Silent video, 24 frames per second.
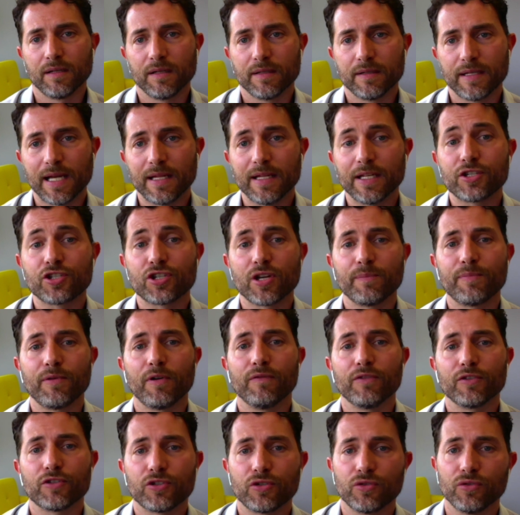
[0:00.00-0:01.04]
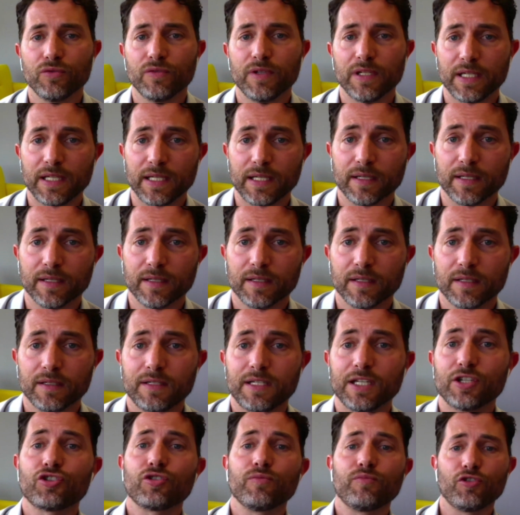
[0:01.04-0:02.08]
Now let's jump over to the
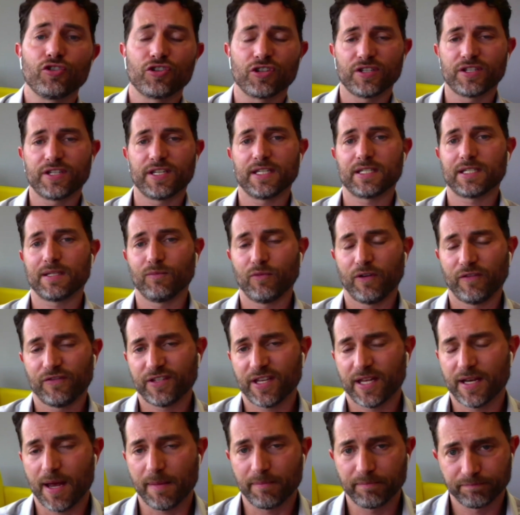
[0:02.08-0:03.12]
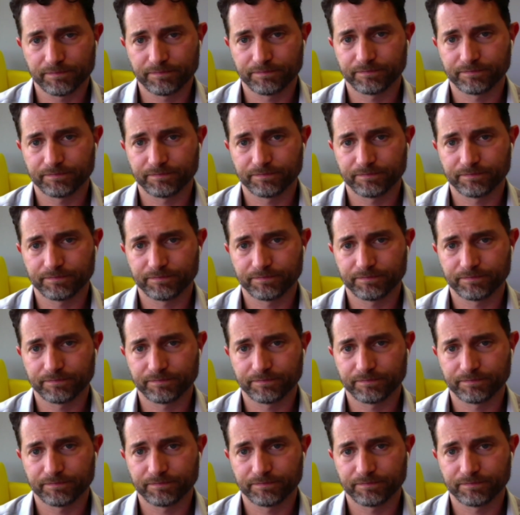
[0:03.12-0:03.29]
distribution system we've set up.